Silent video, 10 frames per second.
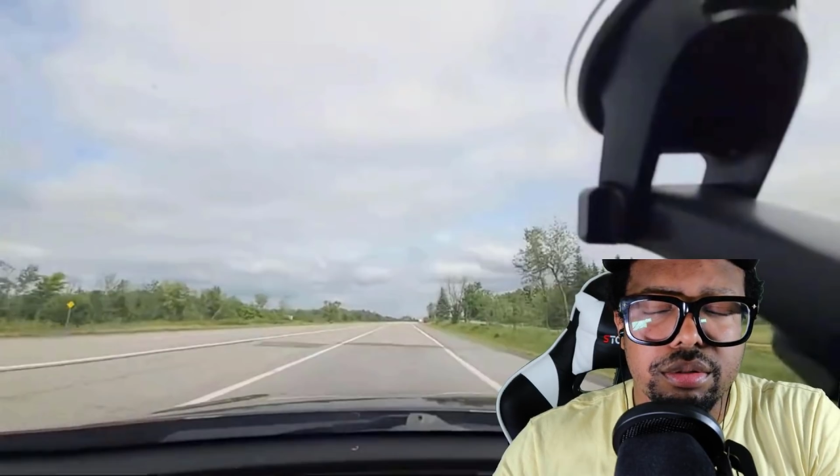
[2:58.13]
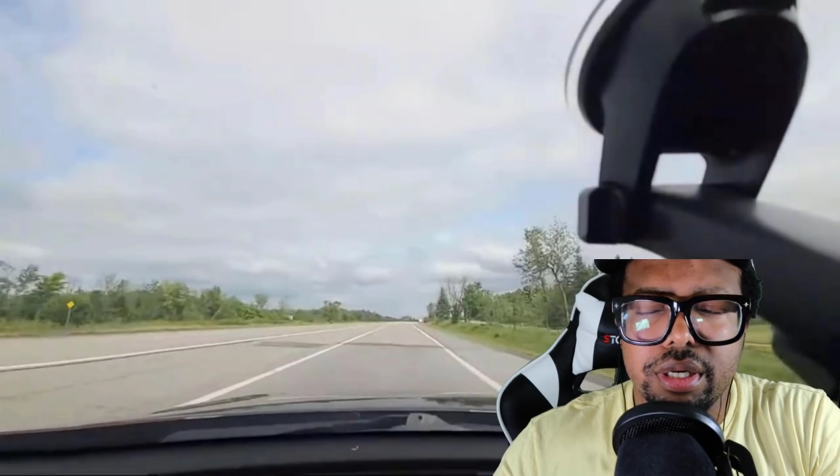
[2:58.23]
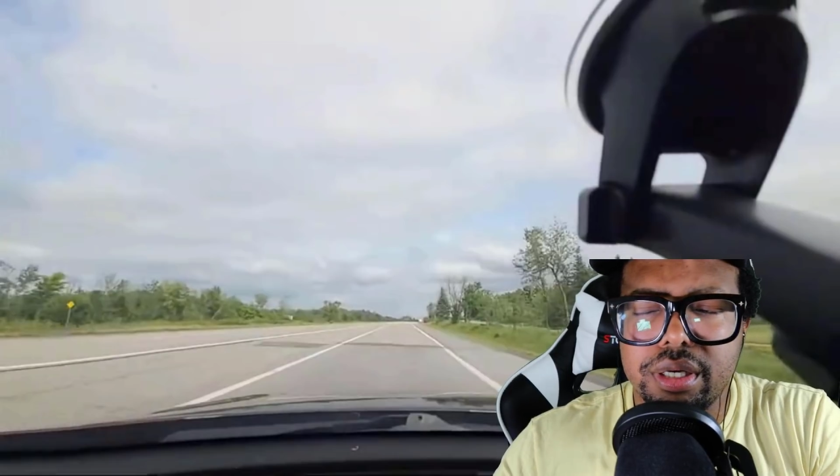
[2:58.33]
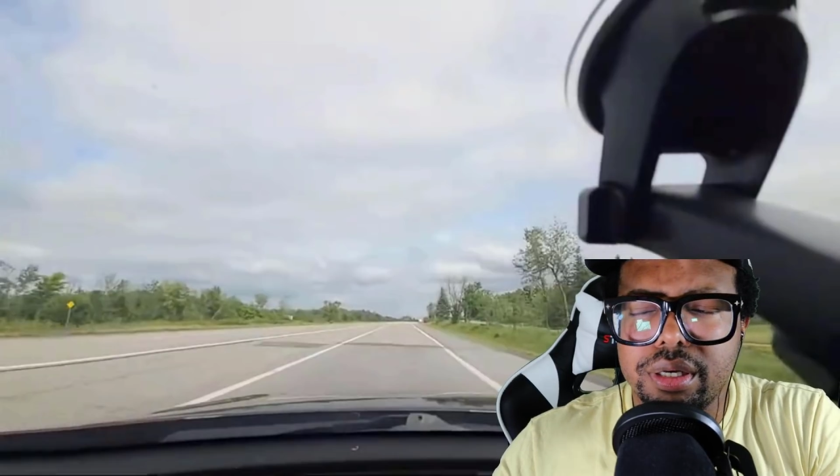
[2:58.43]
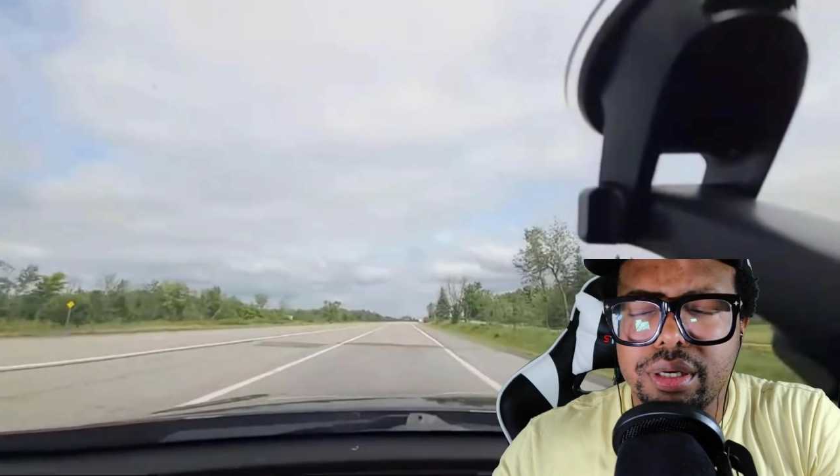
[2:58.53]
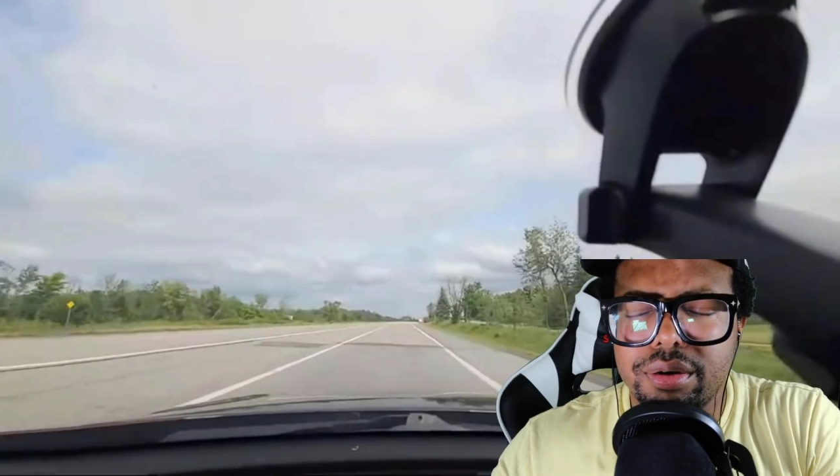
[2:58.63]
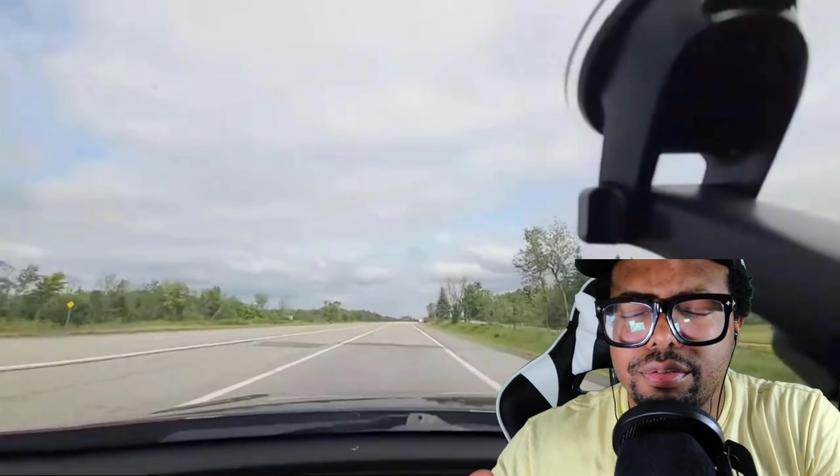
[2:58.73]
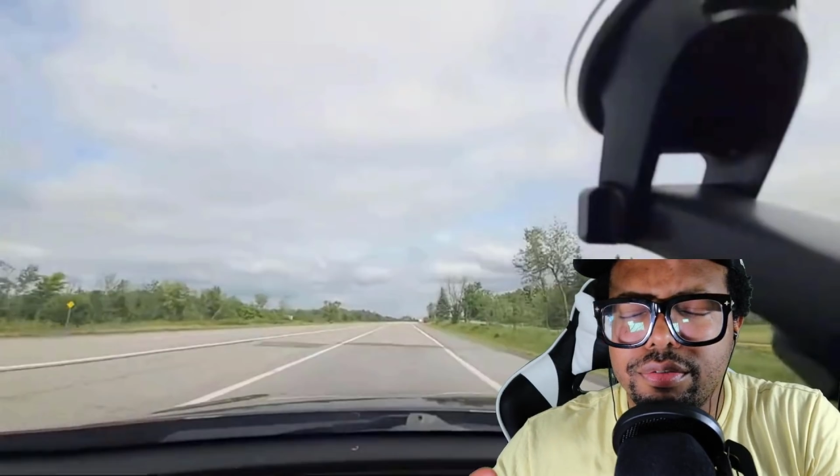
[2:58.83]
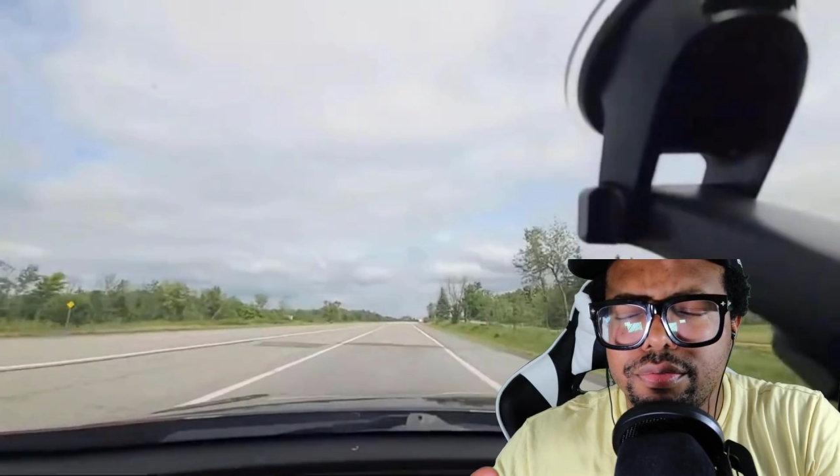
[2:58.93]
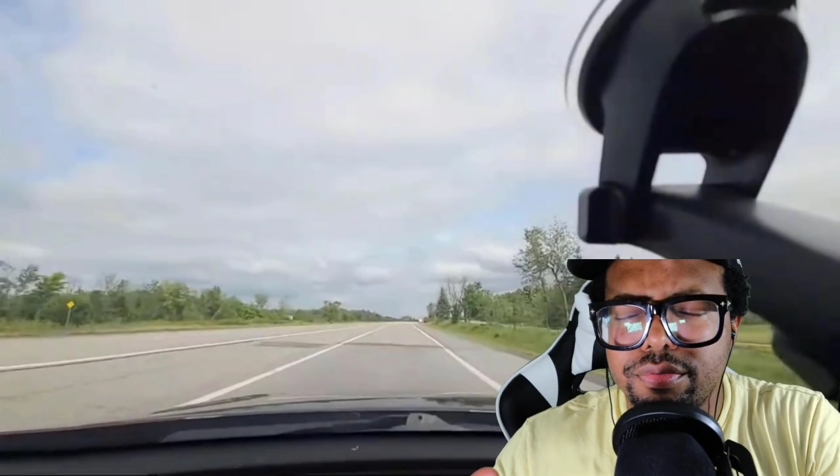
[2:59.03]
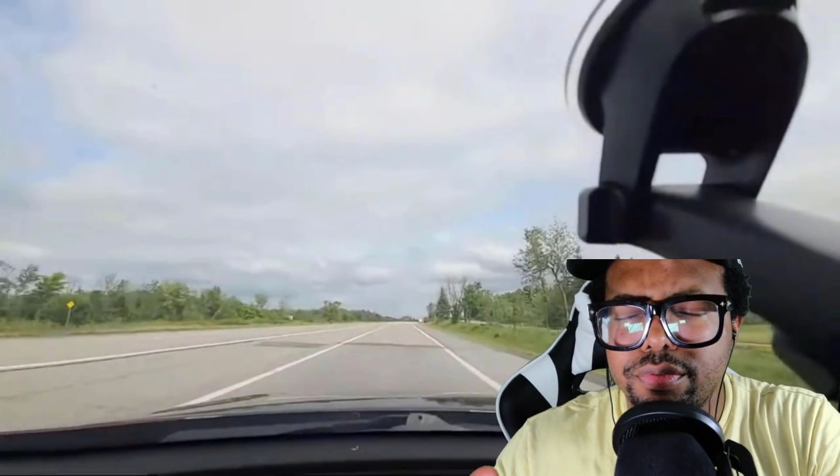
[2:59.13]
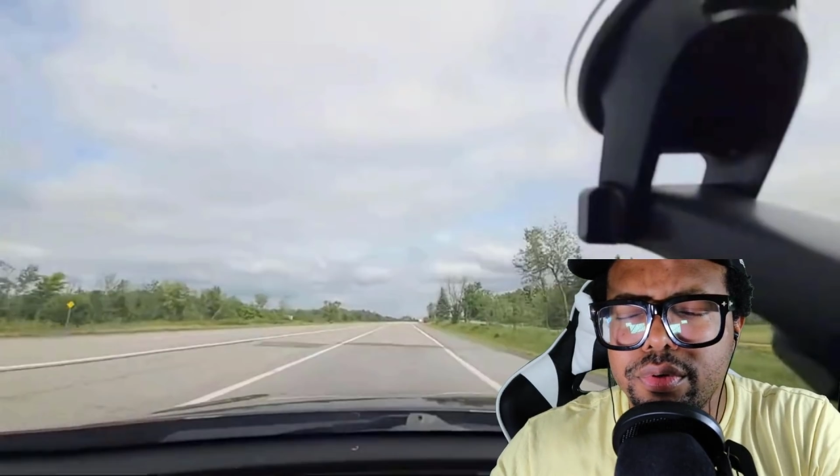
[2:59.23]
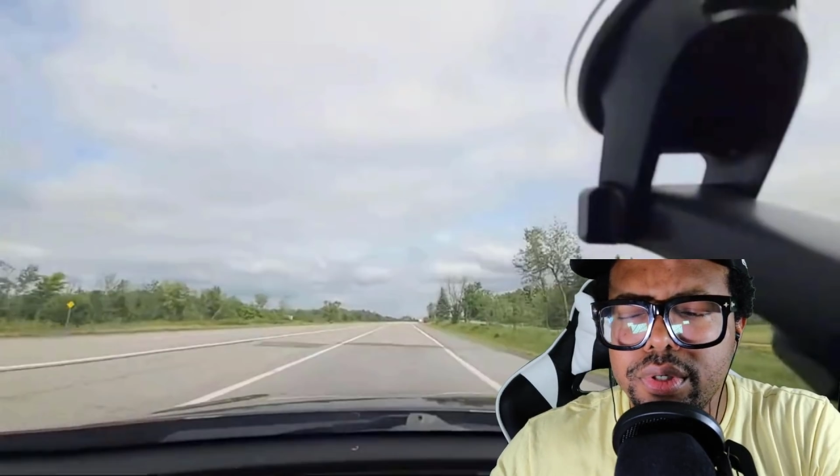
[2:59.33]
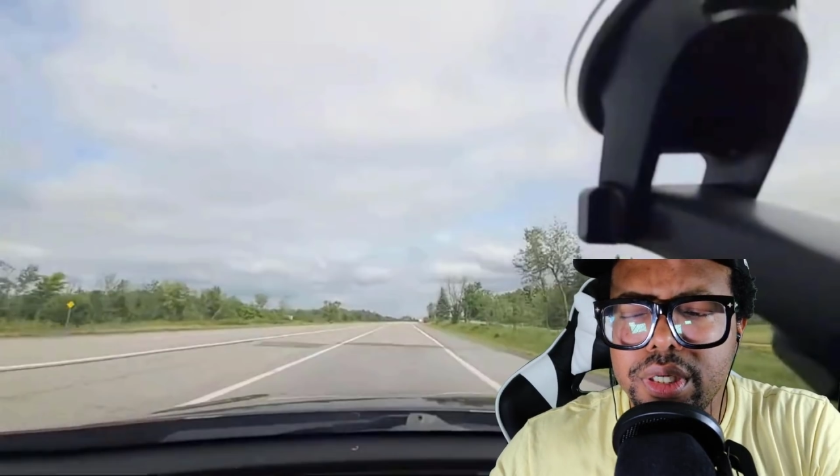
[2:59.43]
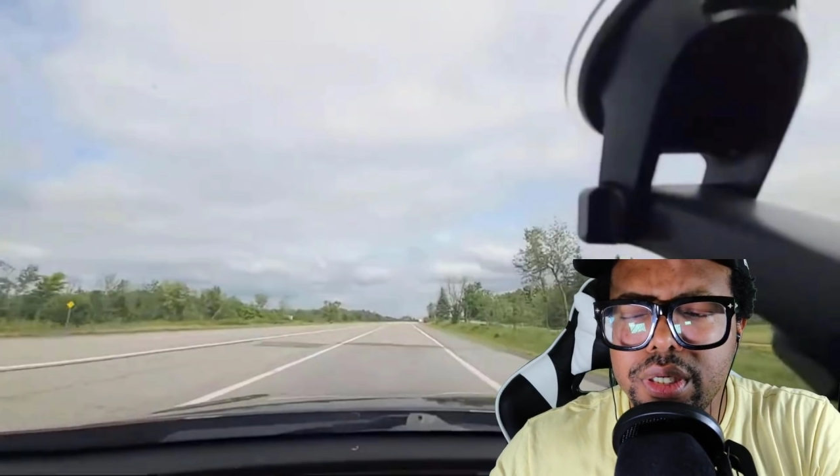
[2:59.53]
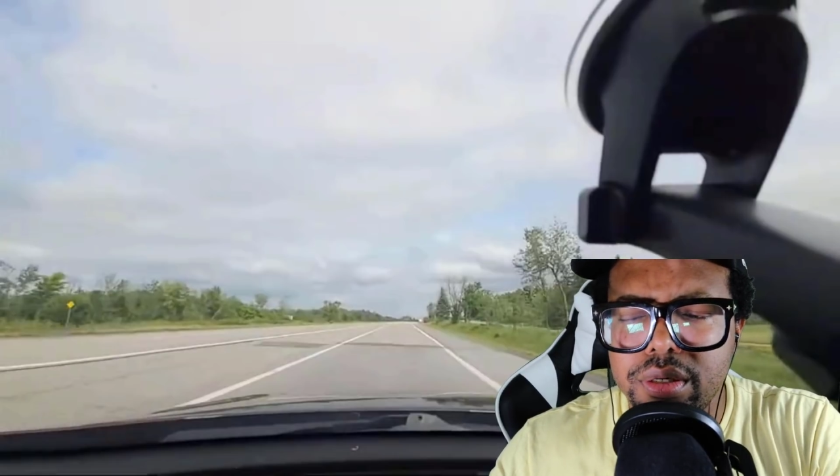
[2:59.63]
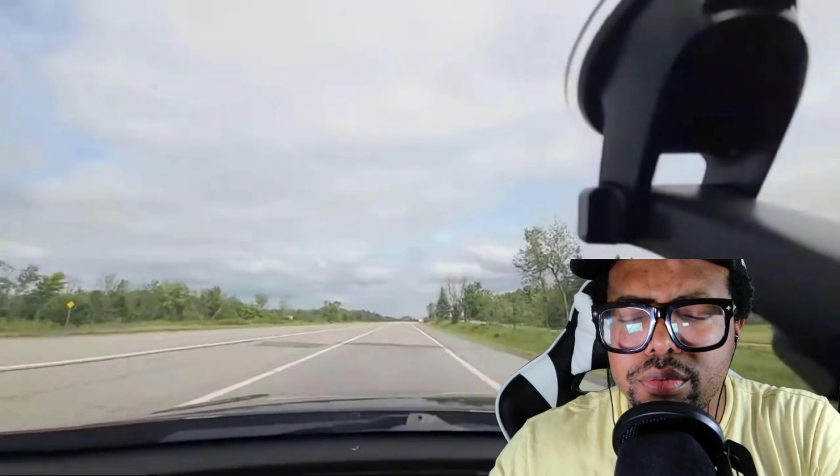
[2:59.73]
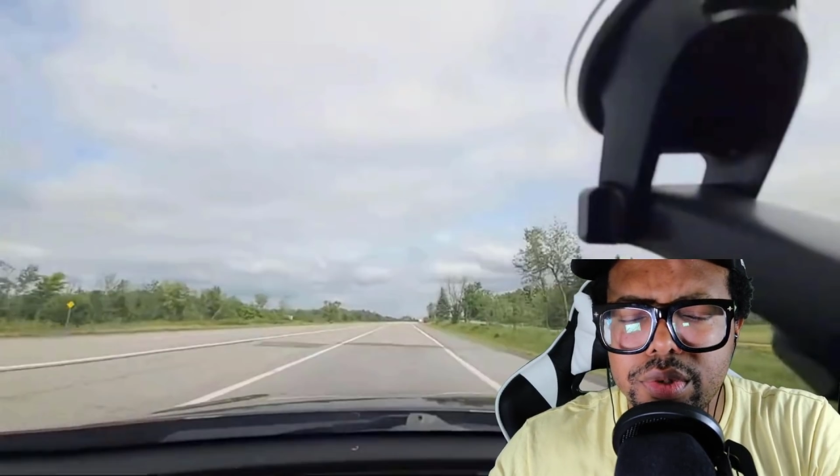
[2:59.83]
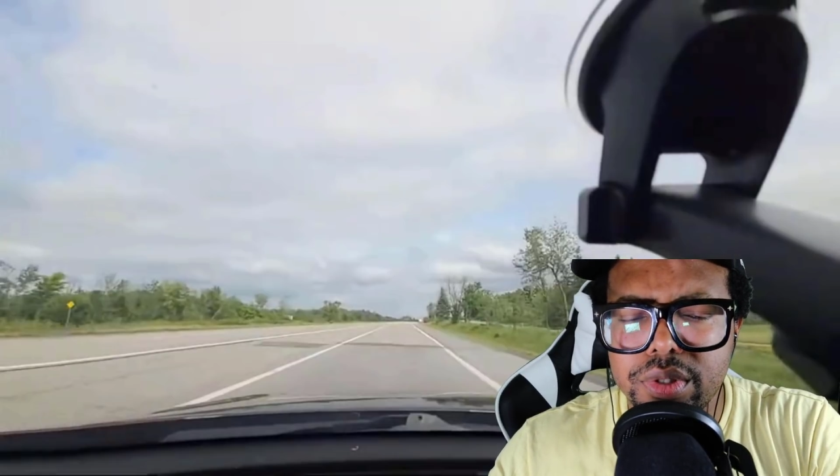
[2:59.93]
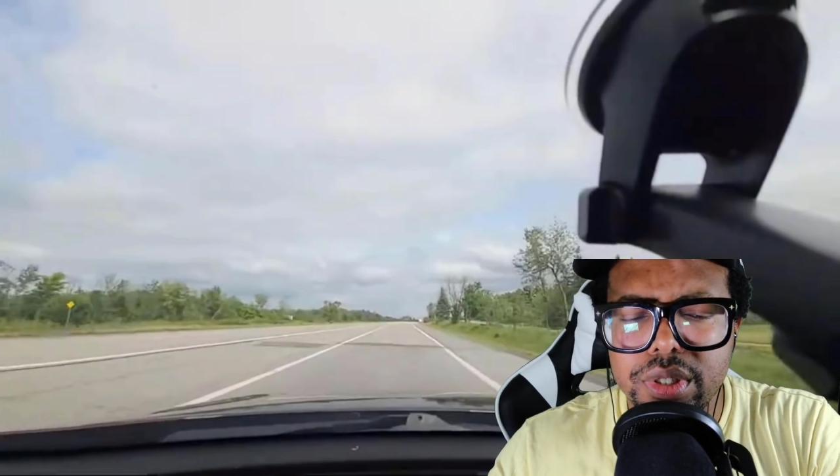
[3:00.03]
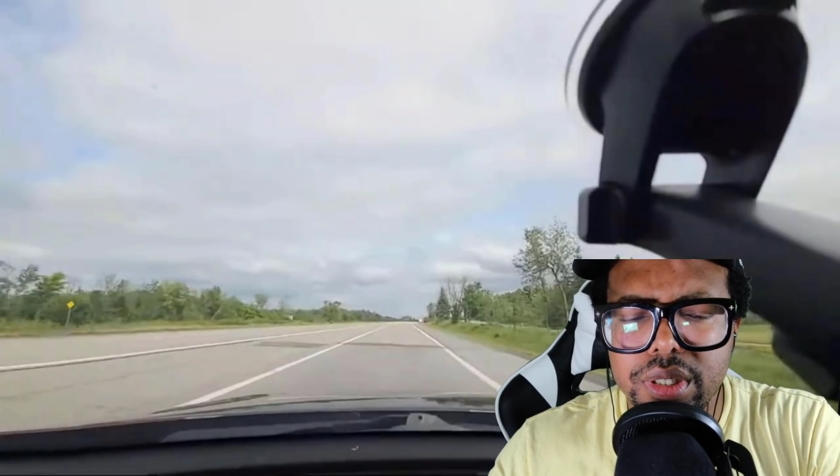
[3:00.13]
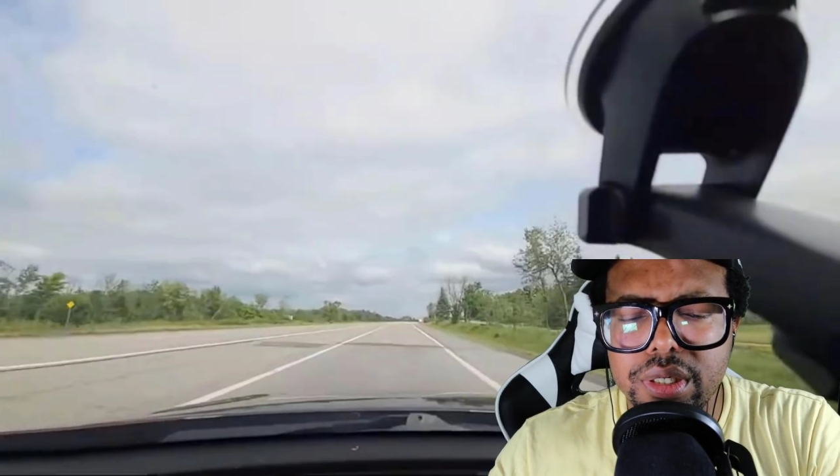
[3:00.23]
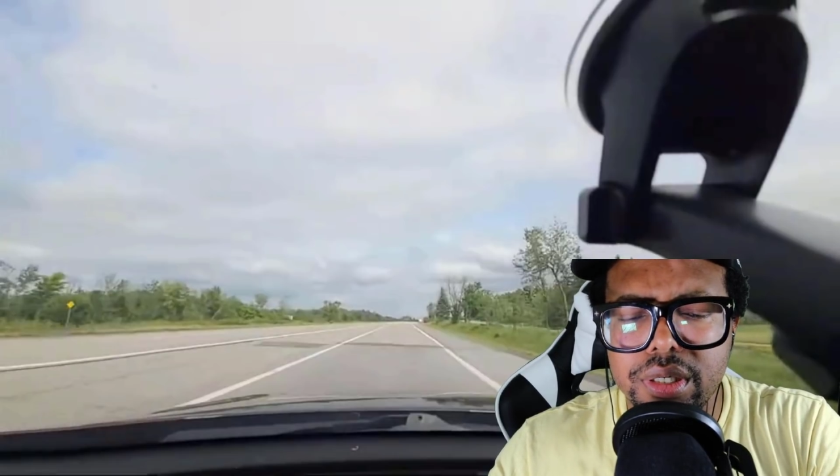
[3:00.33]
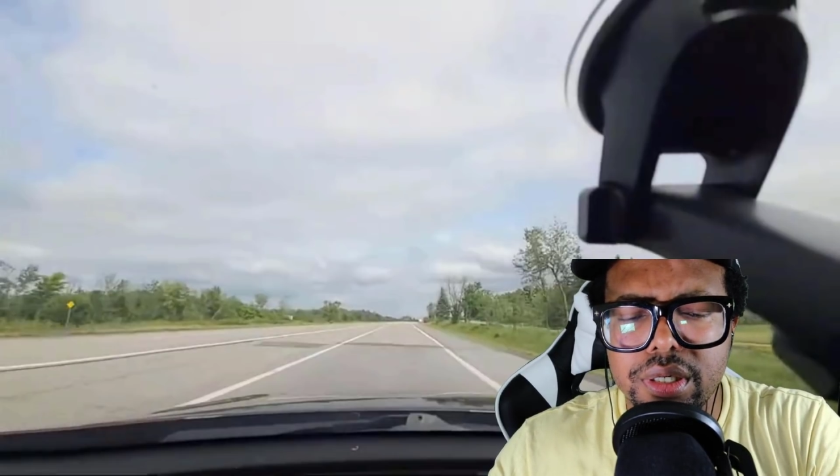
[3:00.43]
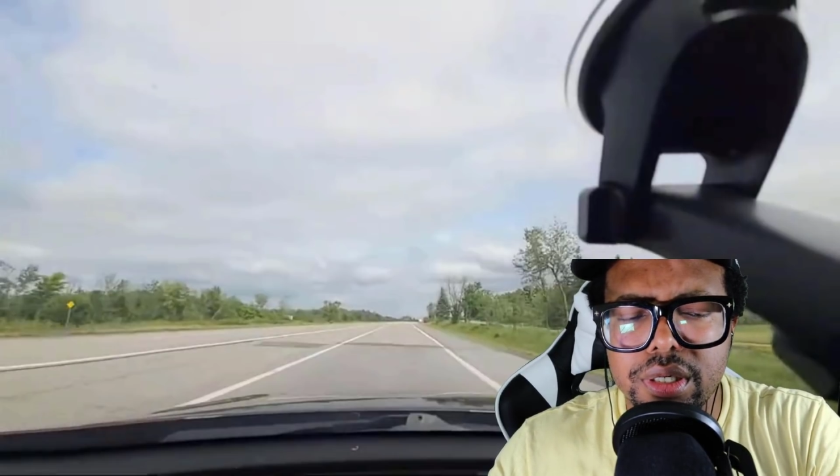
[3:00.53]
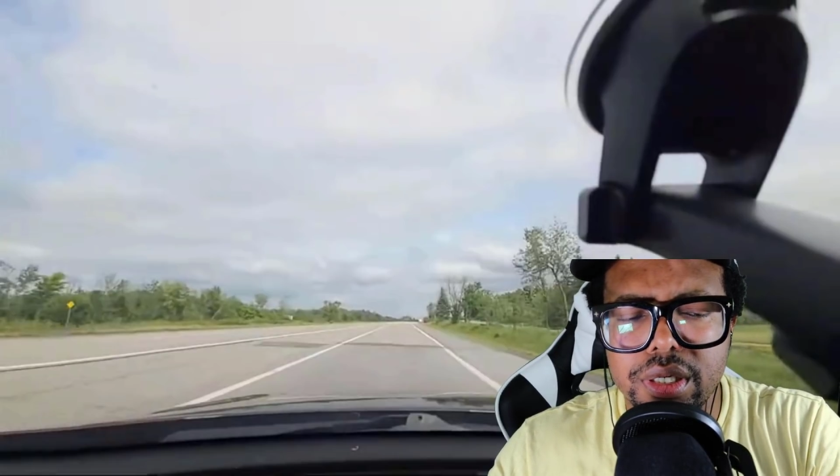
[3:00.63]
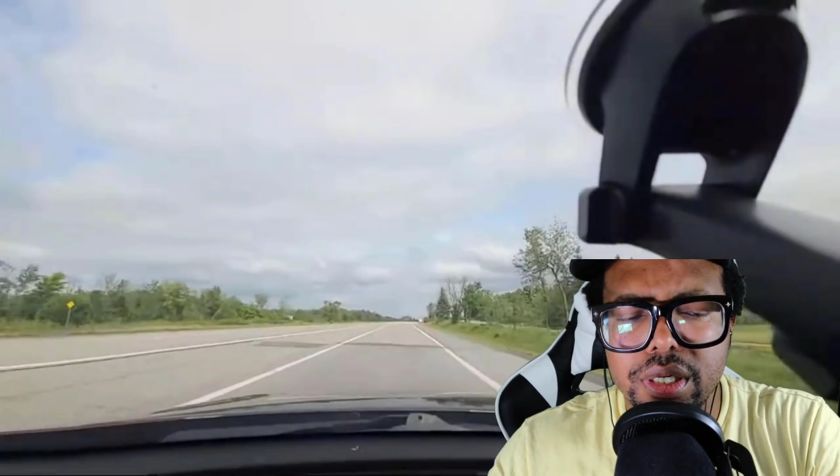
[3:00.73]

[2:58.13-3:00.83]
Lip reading: Like, Foodie Beauty